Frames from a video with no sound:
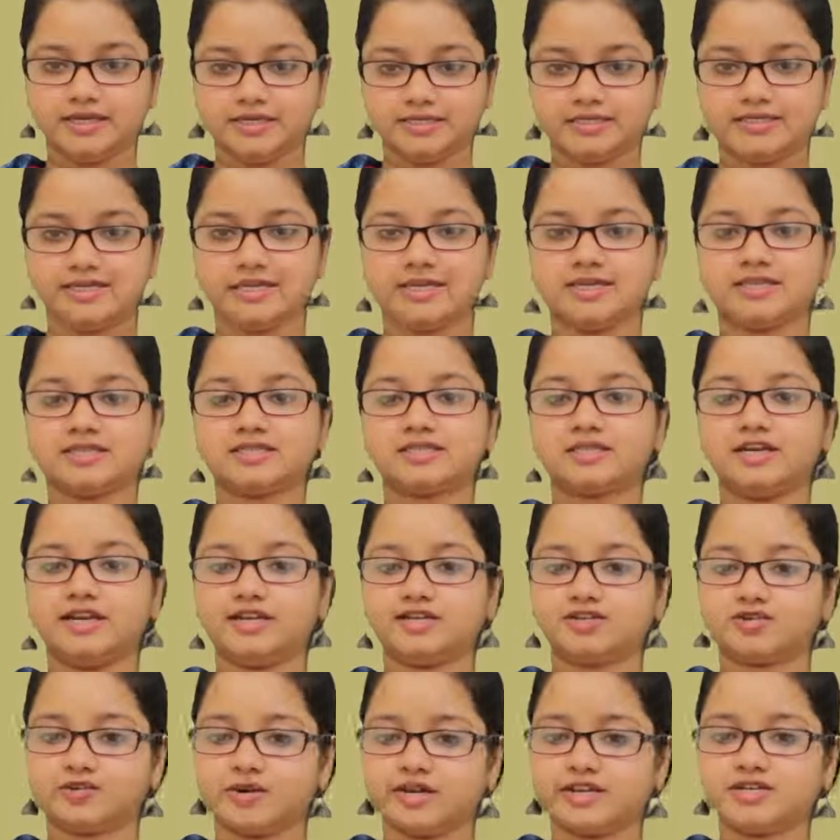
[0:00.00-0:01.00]
this
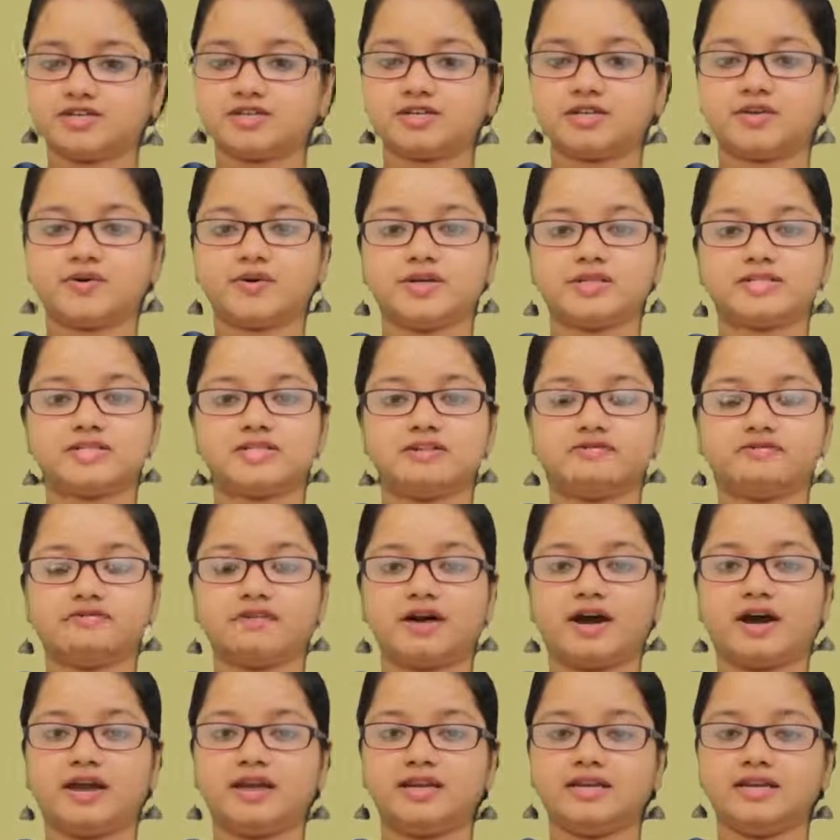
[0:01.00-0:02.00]
literature is
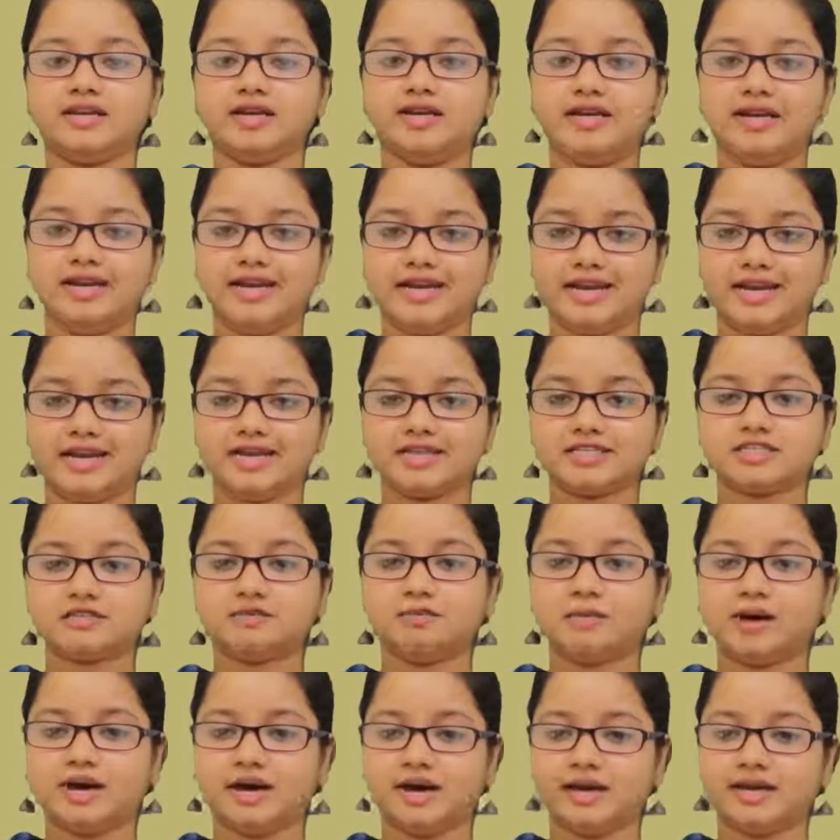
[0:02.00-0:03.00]
defined less
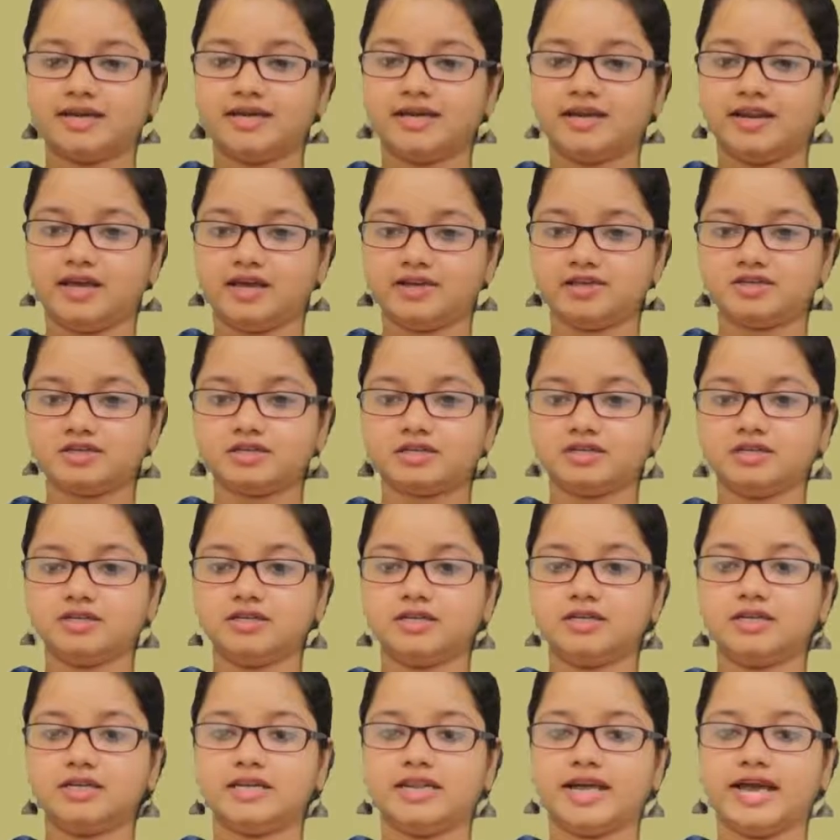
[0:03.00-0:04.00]
by
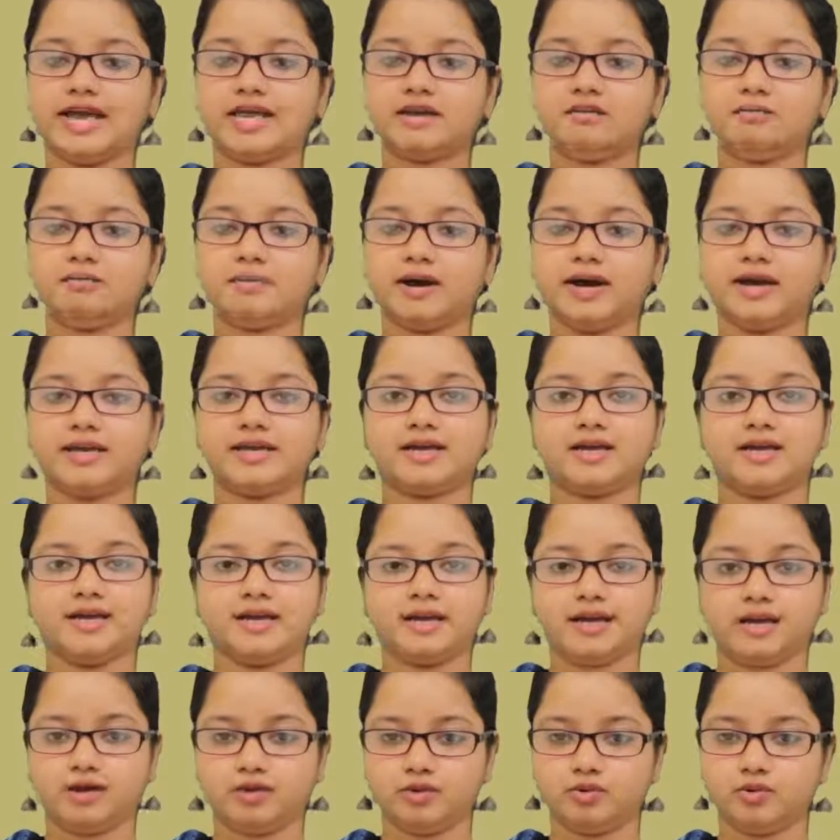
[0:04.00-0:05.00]
nation than by a
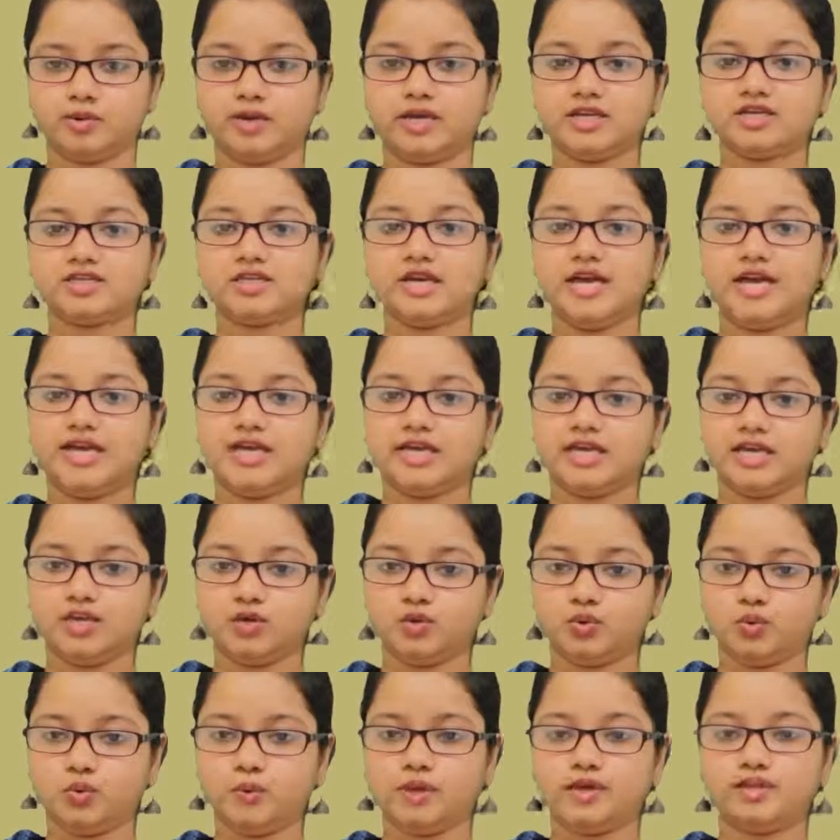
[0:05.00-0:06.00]
language
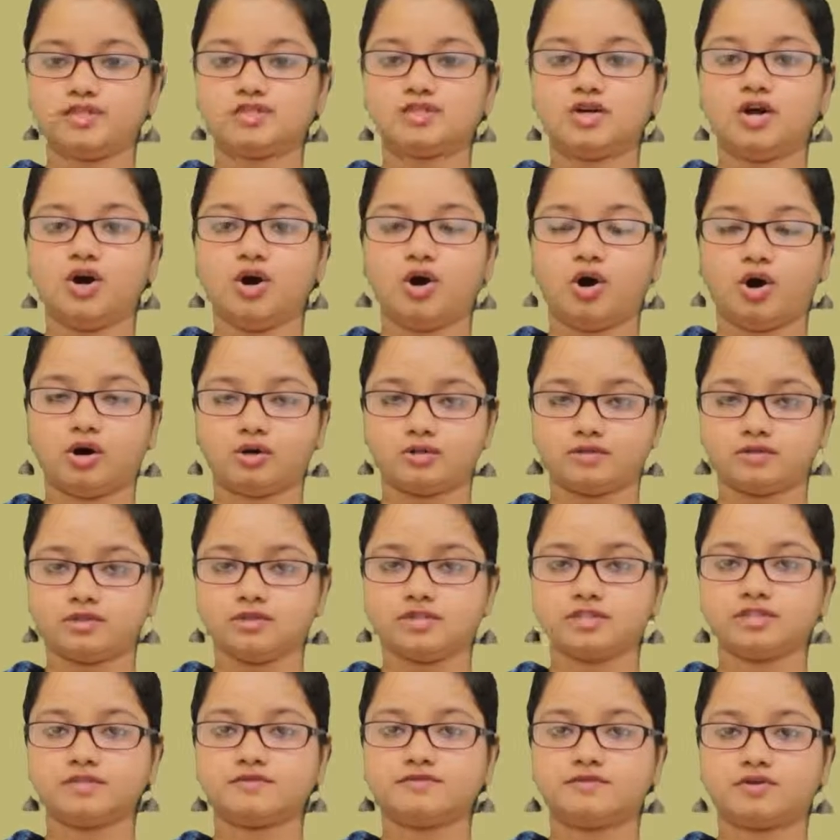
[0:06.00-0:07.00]
in which
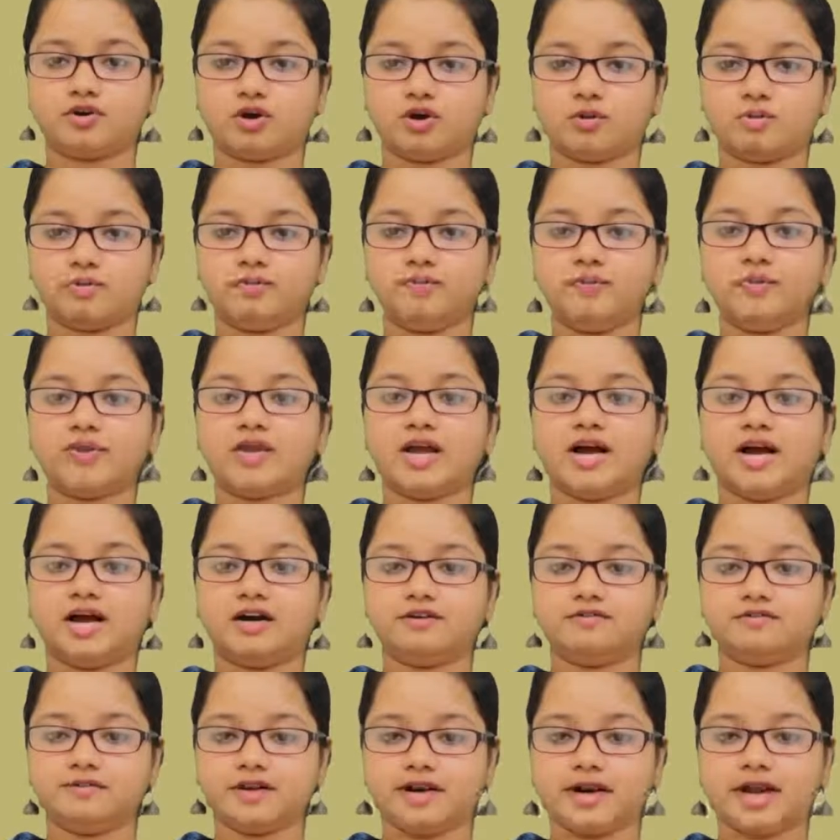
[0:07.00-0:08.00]
authors from
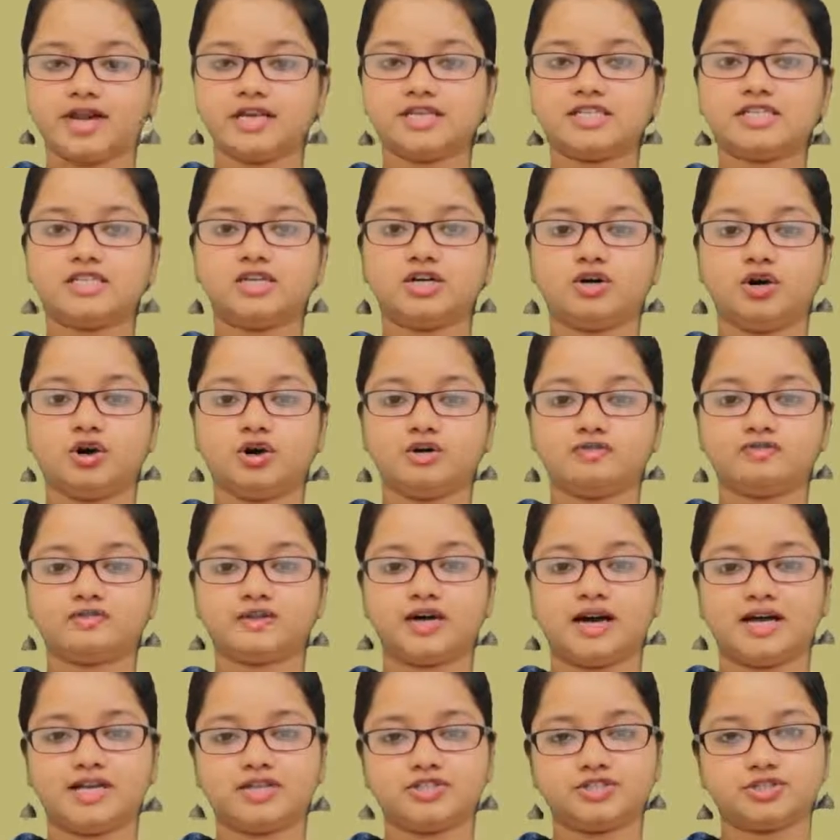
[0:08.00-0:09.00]
a variety of
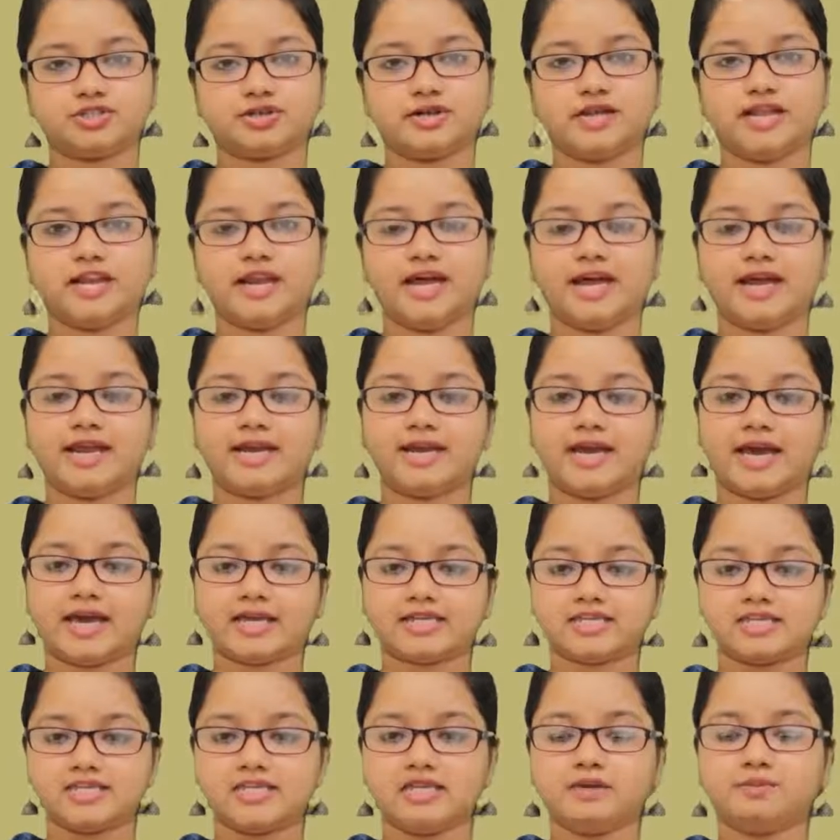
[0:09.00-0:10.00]
cultural and
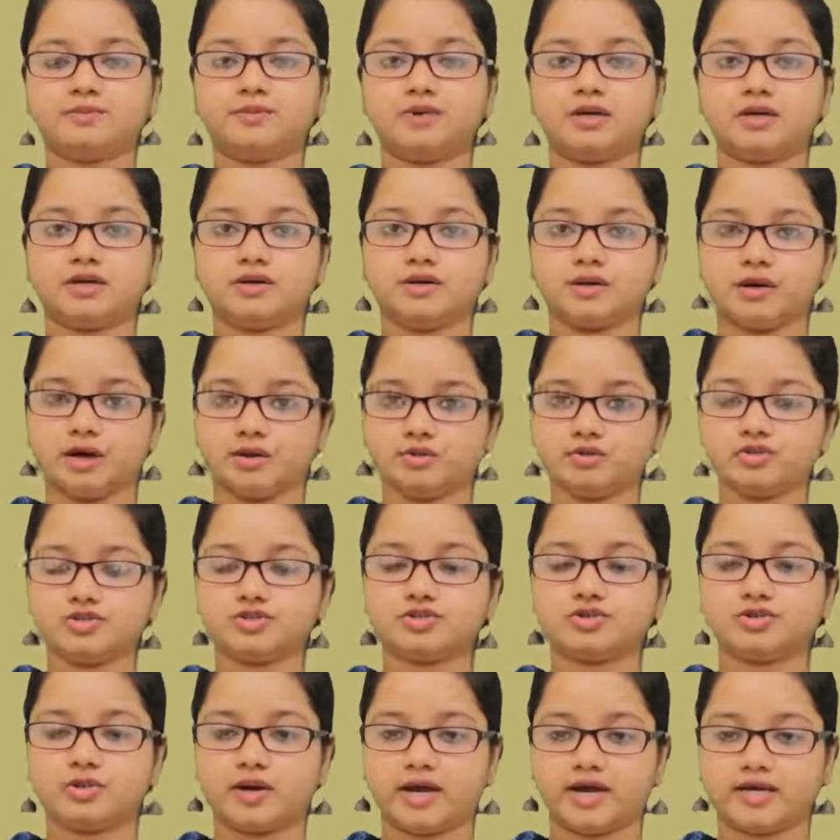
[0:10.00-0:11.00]
ethnic
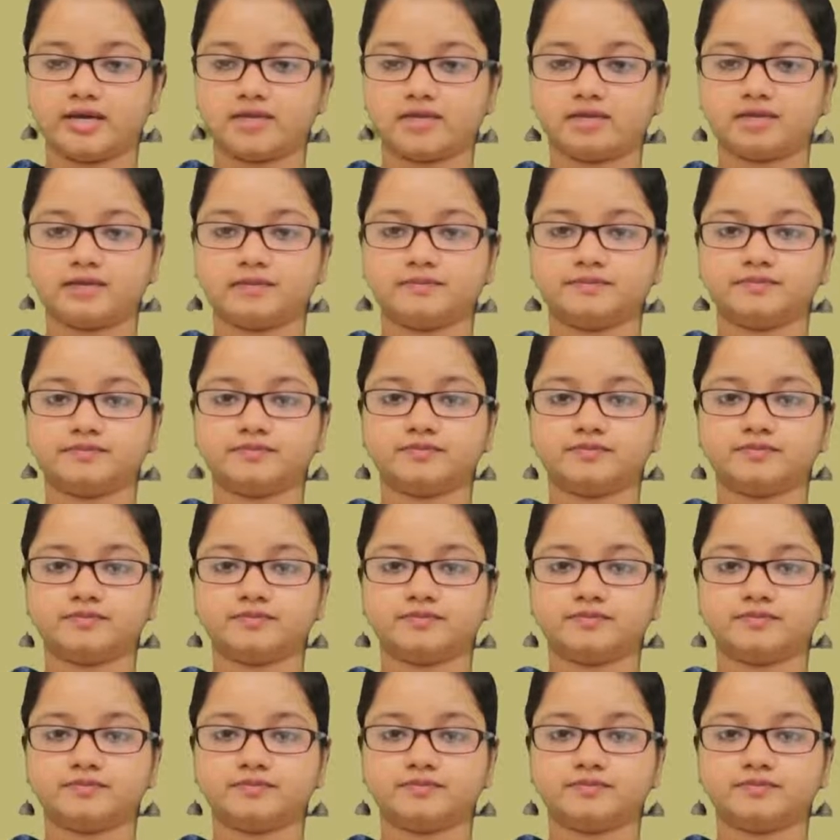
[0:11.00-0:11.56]
backgrounds write.